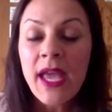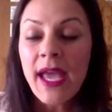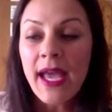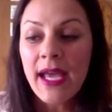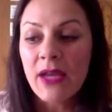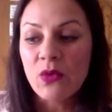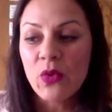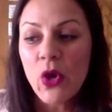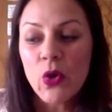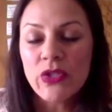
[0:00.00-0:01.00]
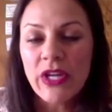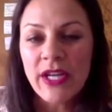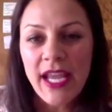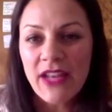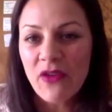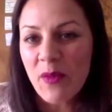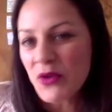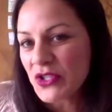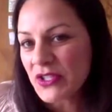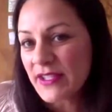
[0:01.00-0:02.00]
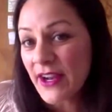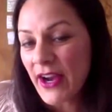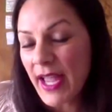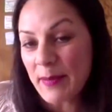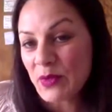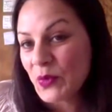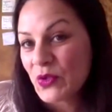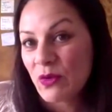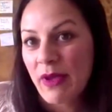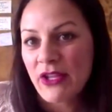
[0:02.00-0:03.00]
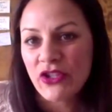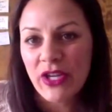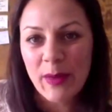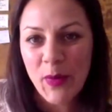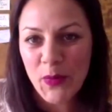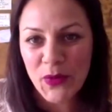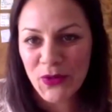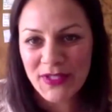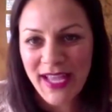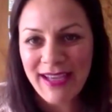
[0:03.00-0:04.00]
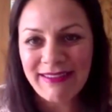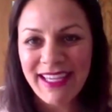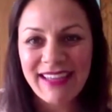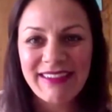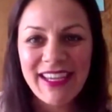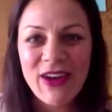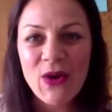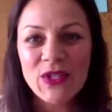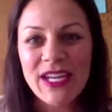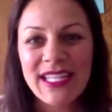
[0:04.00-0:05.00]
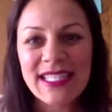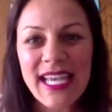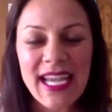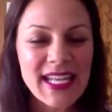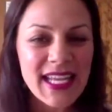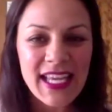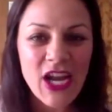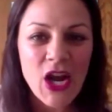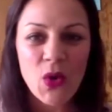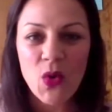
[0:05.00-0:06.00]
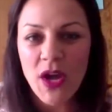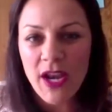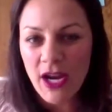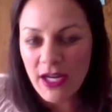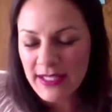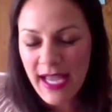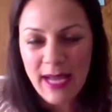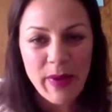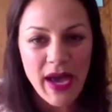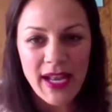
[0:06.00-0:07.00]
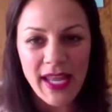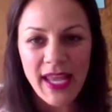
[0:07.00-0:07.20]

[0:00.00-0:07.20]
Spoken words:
and we hold our negative emotions in our hips. We were doing major hip openers that week. We hold our anxiety in our side body.